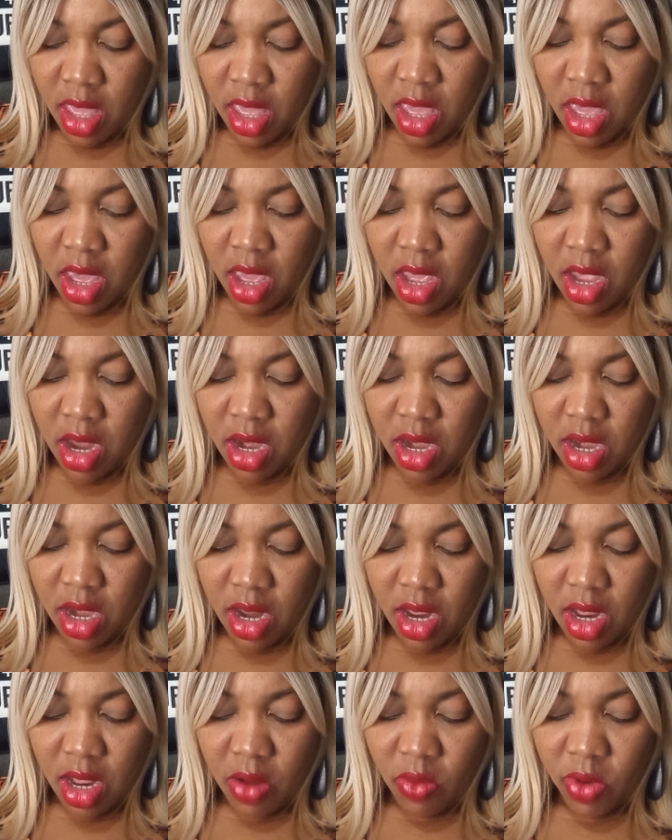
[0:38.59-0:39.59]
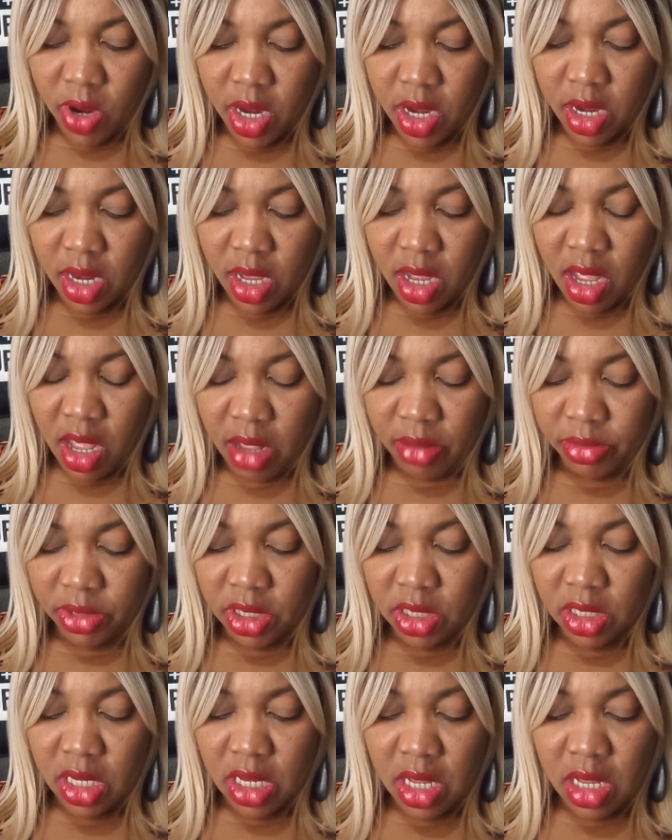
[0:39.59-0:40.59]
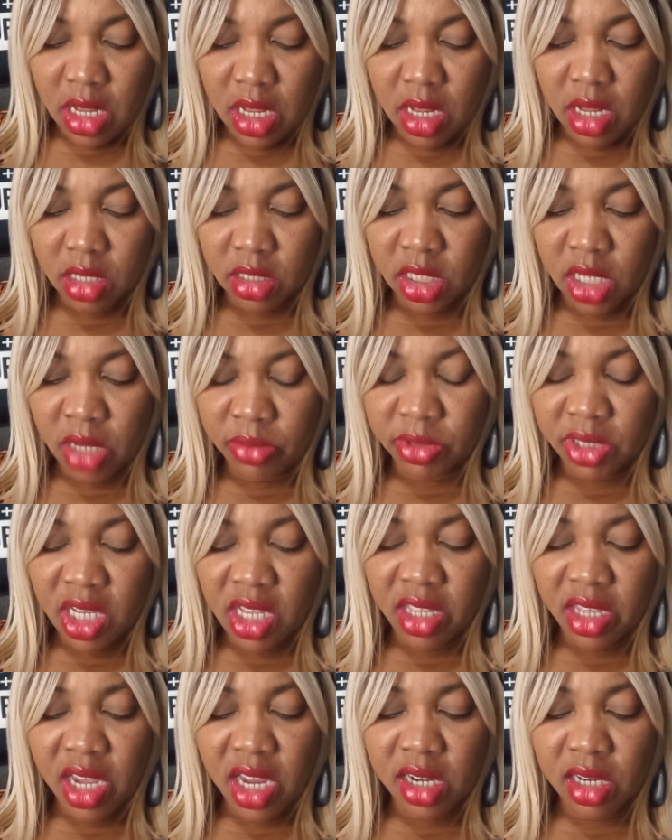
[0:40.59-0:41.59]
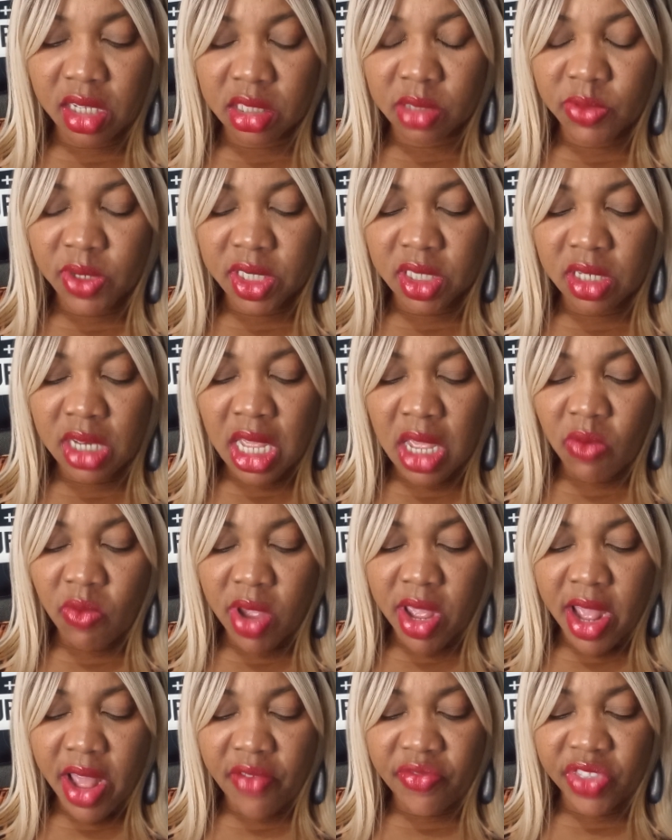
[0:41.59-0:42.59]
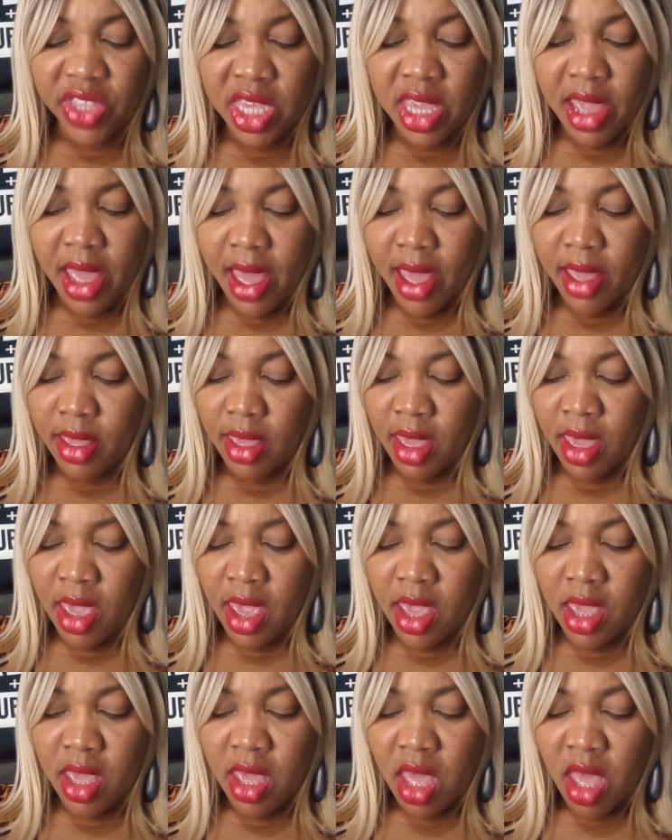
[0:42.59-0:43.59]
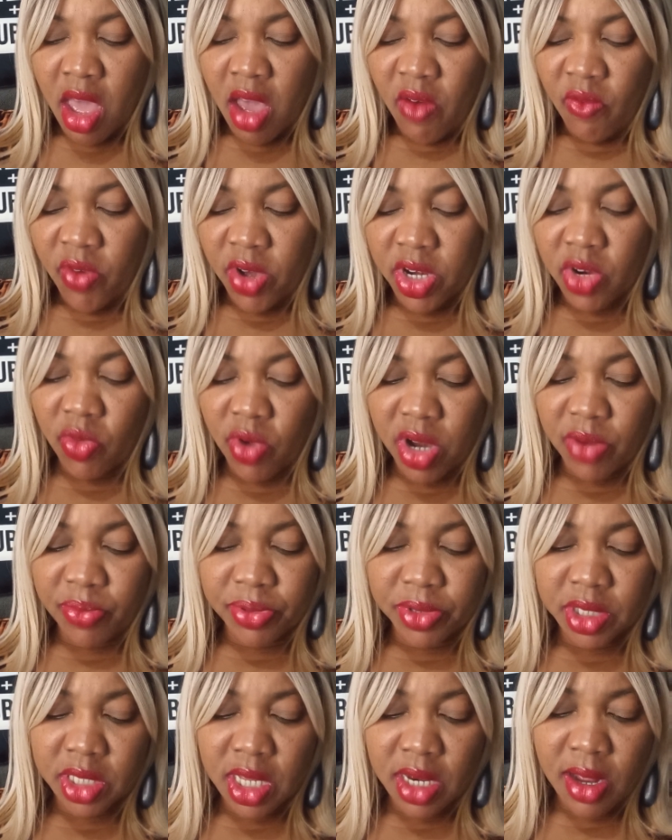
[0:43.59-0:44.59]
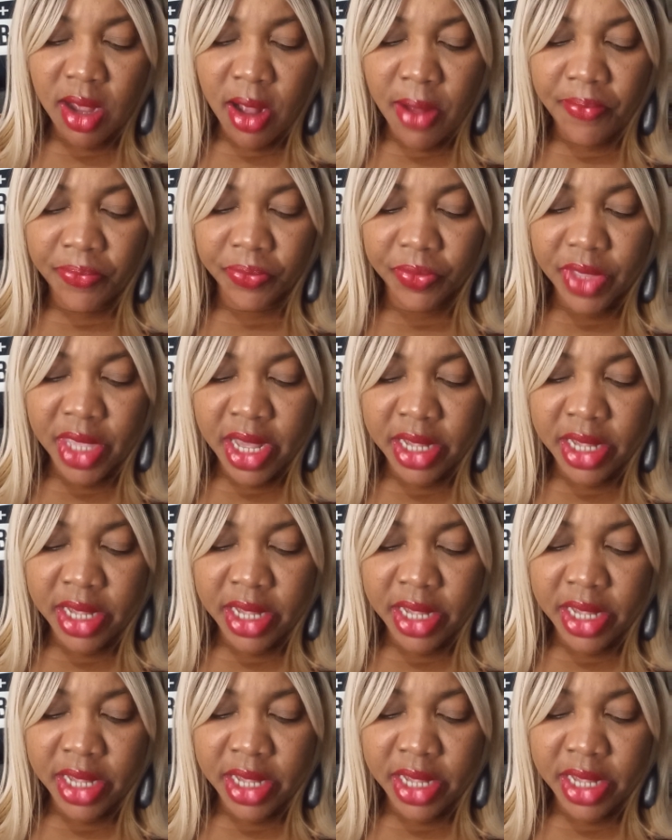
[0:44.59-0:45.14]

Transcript: And when it comes to the top 10 gainers for today, we have DIA, 41% up.